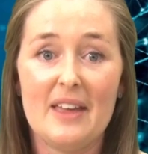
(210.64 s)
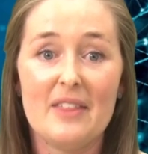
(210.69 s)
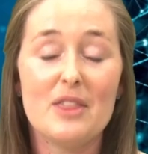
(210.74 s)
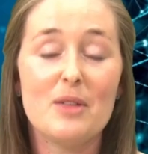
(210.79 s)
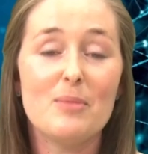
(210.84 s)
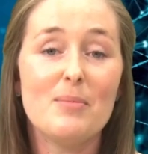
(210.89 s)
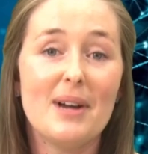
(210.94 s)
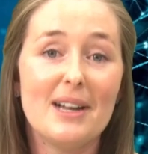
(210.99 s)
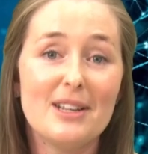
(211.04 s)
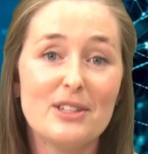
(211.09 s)
The
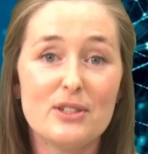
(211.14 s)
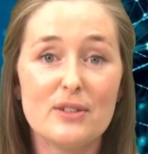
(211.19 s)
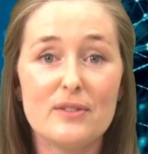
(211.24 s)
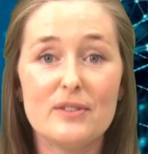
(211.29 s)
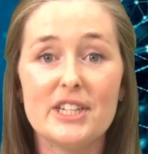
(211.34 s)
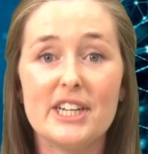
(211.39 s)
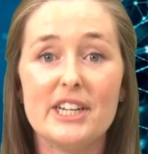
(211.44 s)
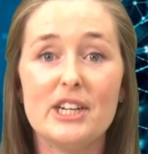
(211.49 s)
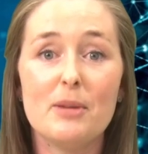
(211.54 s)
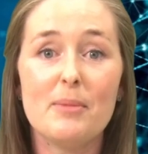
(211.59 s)
Master of
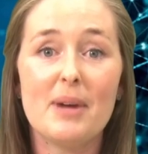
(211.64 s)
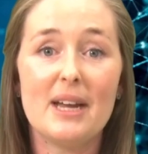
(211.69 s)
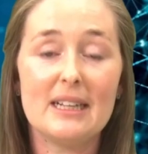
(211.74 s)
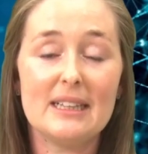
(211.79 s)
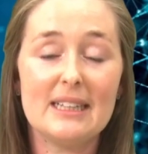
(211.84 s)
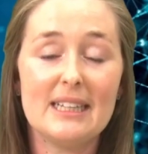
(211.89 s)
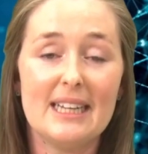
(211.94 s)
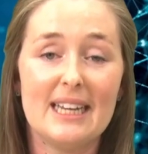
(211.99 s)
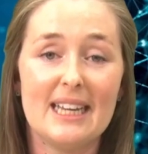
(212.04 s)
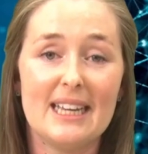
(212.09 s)
Genome
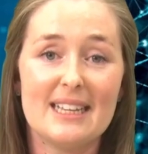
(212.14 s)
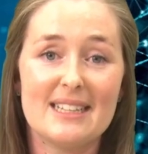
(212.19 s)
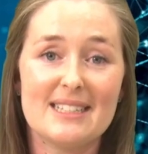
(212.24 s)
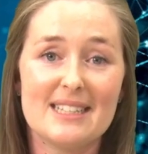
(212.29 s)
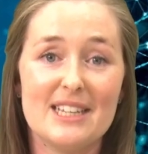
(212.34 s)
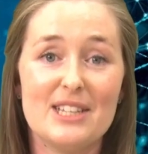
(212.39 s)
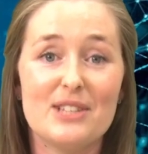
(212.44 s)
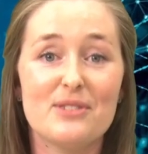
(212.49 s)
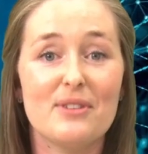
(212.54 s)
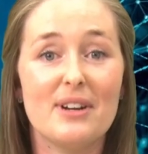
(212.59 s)
Analytics
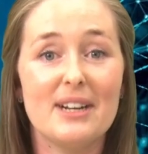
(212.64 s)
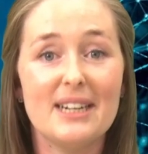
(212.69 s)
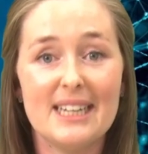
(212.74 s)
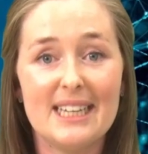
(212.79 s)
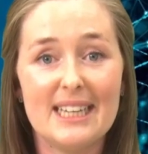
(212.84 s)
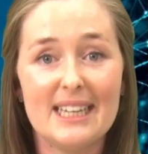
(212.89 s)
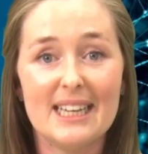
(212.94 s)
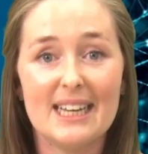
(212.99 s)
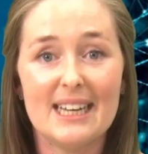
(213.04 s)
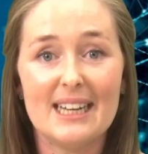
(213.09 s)
is run
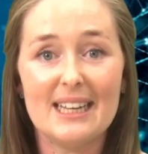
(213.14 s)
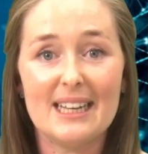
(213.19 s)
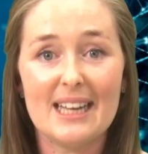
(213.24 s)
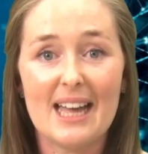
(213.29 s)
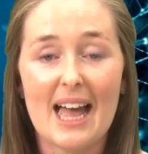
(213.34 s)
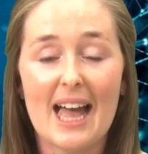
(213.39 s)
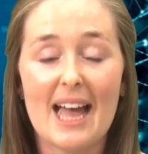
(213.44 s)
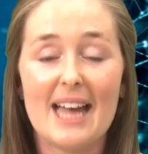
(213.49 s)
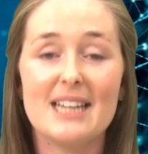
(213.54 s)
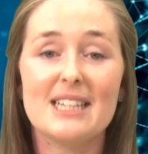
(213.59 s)
here
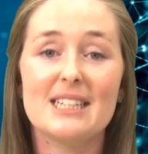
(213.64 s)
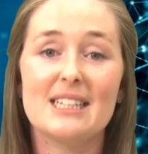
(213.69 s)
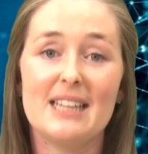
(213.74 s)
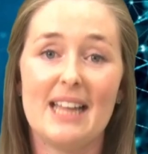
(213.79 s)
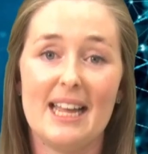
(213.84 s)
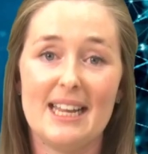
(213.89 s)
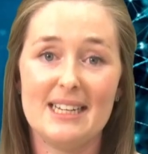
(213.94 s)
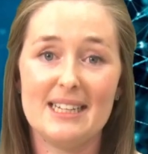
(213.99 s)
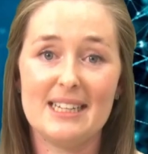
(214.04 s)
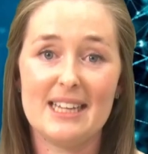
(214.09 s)
at
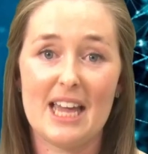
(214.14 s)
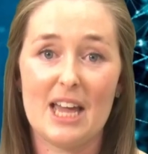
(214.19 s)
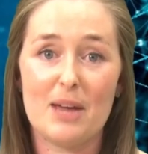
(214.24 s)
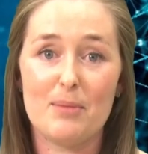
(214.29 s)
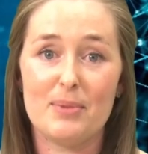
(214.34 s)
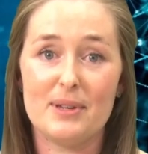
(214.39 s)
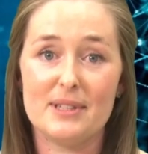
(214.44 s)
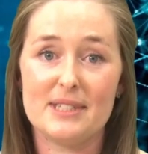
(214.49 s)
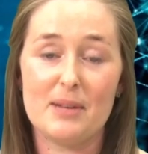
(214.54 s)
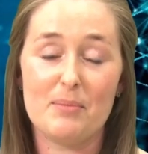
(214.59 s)
Clayton
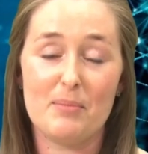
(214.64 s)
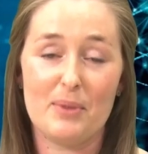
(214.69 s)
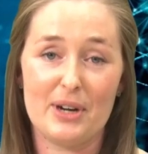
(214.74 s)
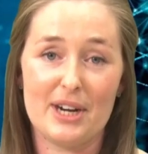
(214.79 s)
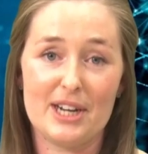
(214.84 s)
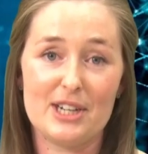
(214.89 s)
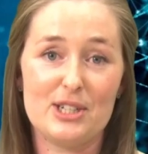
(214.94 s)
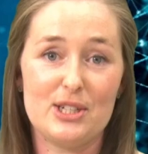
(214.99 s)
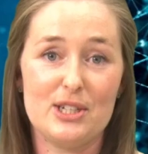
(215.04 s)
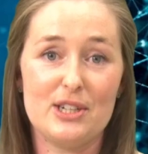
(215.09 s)
campus at
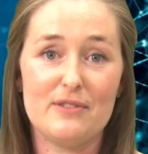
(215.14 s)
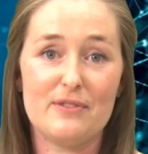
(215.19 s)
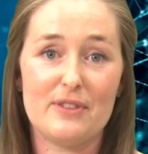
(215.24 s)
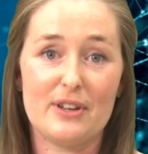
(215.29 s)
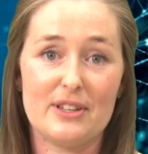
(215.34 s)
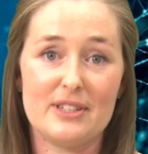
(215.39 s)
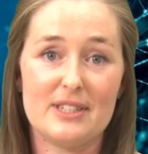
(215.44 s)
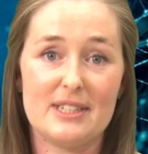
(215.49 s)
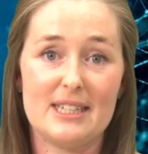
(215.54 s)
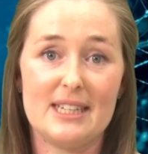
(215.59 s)
Monash
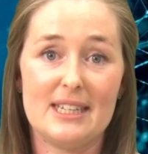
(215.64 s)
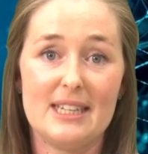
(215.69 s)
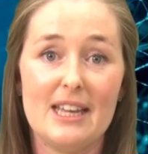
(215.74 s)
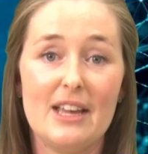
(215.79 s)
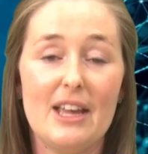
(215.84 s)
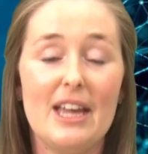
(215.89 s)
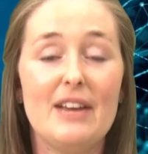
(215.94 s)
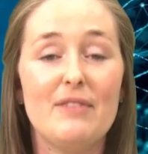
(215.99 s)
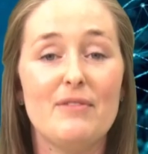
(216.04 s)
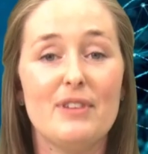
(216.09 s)
University
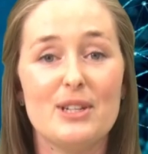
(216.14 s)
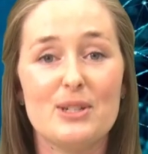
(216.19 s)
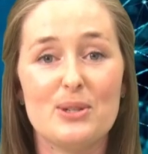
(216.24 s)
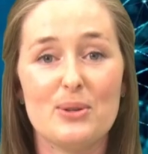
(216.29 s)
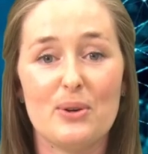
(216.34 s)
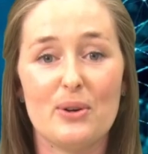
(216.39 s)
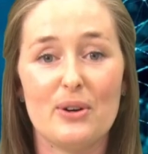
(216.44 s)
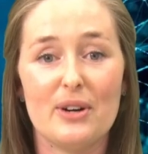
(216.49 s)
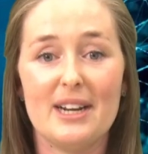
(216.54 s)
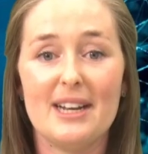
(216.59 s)
in
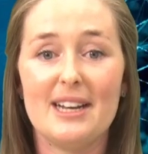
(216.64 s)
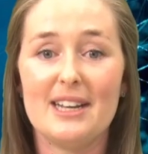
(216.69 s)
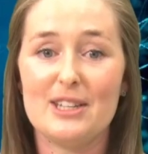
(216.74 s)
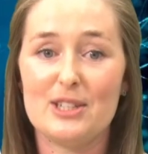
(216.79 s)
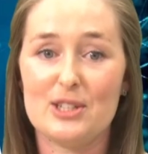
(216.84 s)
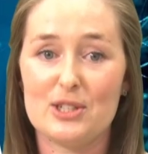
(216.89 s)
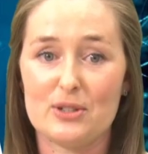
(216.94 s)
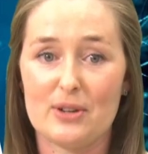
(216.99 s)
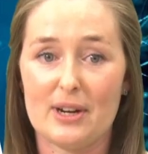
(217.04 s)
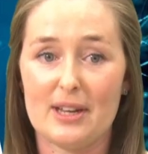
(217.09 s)
Victoria,
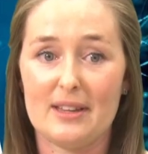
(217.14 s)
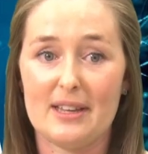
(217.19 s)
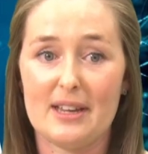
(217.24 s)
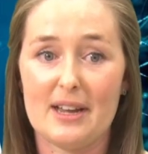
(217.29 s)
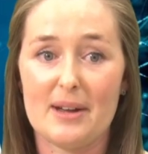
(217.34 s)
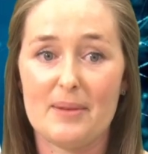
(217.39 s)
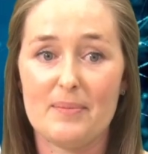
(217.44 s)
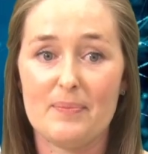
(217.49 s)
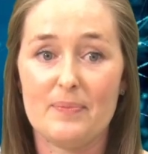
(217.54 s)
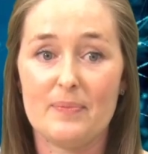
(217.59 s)

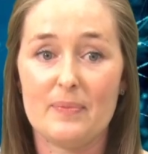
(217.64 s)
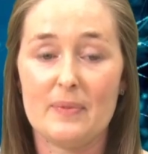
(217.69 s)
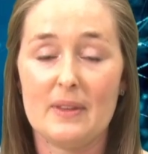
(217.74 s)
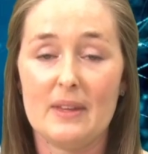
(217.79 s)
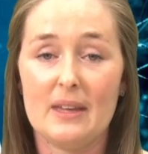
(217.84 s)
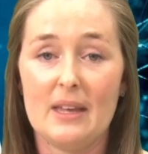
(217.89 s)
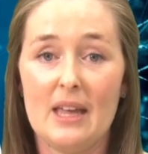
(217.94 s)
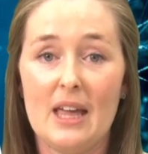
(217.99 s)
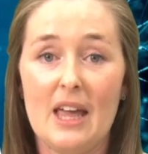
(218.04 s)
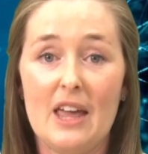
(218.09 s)
Australia.
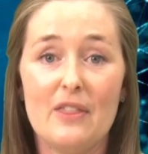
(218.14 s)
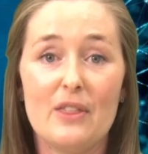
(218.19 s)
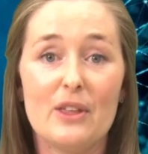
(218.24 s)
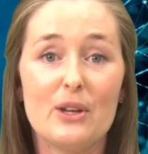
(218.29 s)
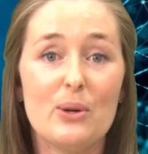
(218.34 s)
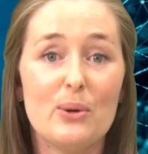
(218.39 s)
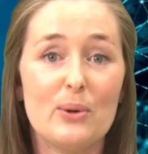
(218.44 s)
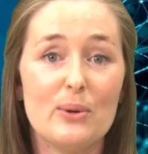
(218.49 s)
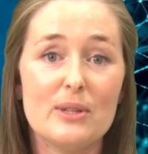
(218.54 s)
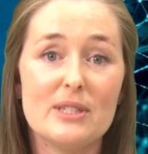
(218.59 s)
The
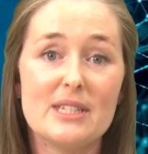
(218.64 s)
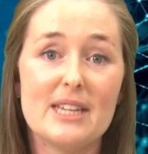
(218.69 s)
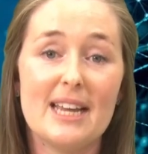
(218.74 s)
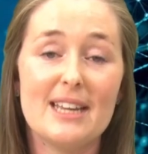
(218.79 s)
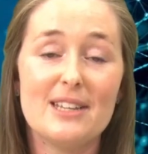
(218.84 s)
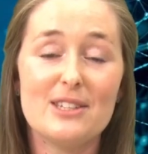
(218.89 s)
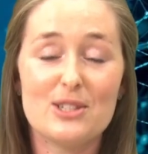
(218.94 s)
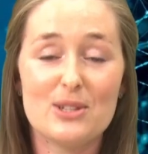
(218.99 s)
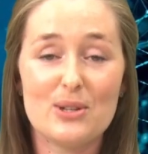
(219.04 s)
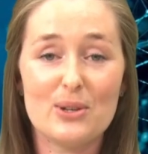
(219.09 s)
course
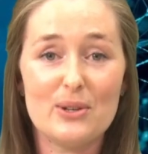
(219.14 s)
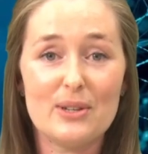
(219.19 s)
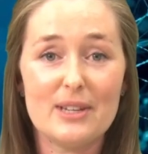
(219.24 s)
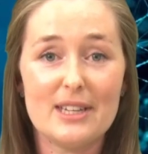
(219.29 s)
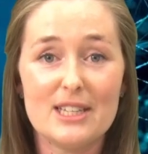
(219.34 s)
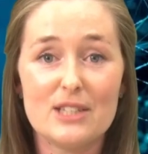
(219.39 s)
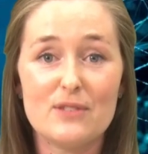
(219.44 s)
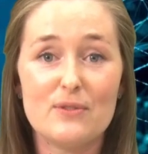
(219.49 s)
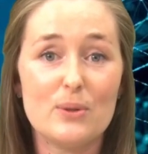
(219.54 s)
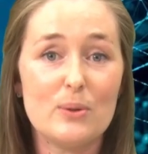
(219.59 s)
takes 2
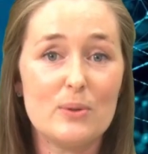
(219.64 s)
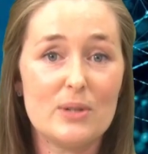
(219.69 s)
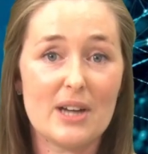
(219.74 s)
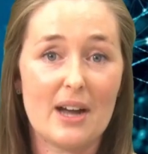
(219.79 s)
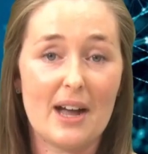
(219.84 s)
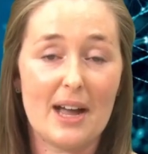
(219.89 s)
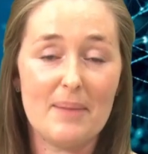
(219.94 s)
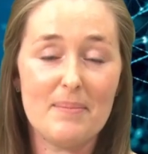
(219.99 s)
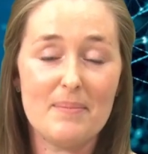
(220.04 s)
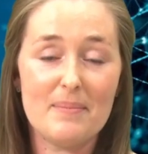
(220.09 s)
years
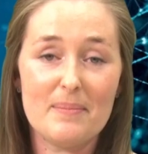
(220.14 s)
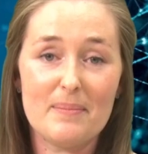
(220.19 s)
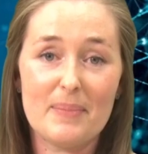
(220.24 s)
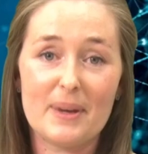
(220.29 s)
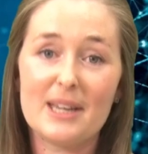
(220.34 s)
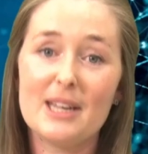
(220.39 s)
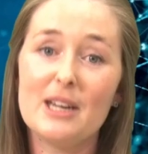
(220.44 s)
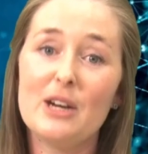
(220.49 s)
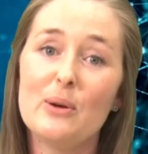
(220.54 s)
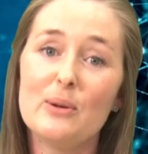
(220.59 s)
full-time,
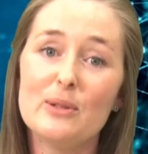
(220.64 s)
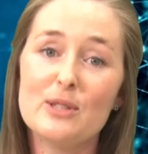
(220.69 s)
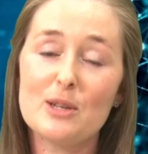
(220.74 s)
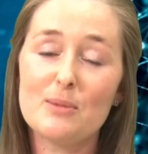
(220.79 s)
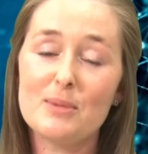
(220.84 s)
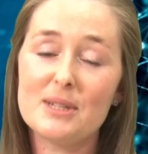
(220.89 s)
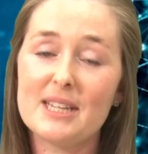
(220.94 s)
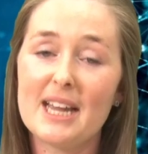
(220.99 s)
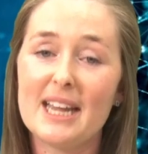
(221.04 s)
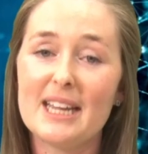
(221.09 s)
but can also
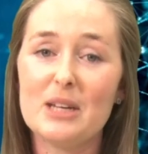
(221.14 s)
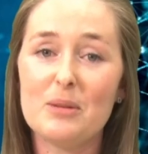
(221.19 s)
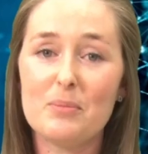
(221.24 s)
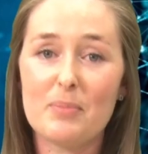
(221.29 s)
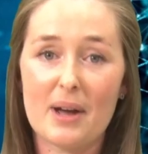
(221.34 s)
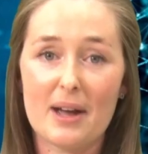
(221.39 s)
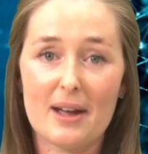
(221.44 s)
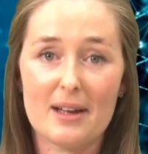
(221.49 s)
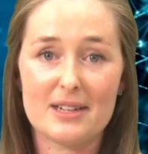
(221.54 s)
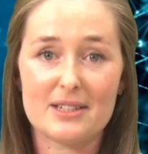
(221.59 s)
be taken
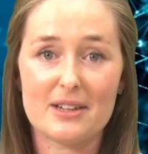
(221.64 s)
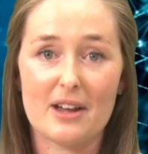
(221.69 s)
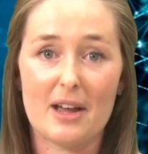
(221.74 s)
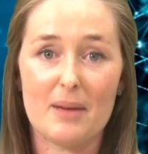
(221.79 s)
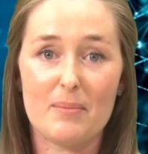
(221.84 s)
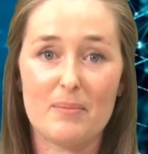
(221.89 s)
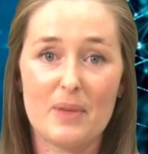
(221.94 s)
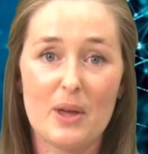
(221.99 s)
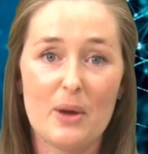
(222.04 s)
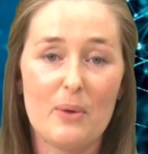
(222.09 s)

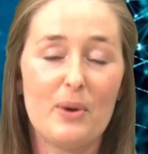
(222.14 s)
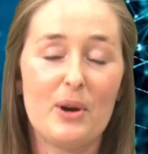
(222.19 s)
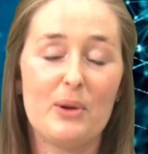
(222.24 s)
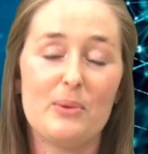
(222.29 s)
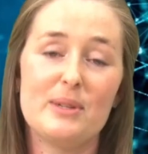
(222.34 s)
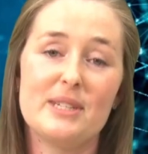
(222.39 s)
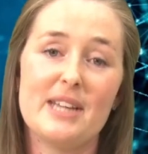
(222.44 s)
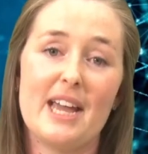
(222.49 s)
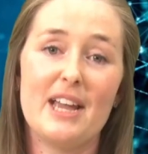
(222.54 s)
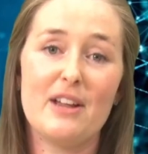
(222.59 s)
part-time, where it
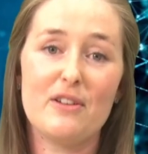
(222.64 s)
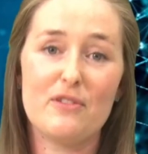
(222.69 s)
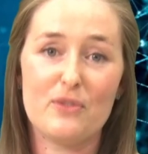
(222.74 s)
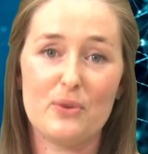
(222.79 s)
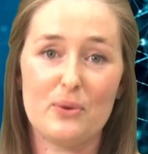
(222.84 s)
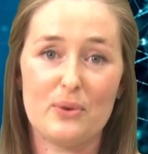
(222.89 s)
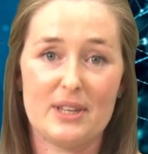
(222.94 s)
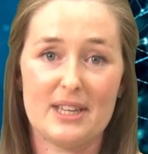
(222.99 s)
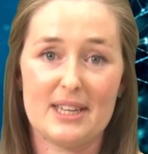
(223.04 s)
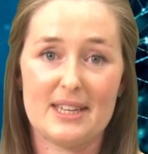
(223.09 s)
would take
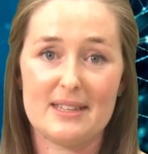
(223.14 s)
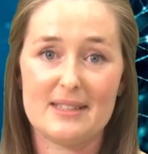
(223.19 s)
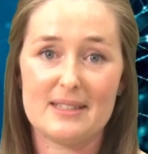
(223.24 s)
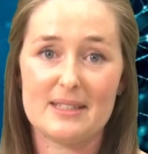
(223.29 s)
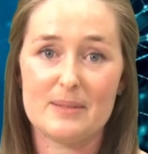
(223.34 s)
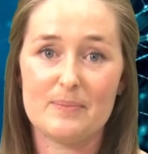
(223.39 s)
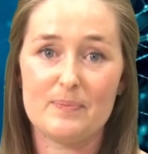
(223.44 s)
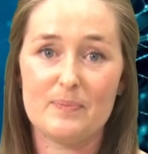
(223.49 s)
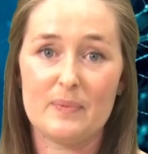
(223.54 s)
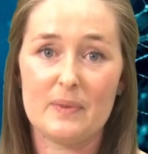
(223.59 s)
4 years.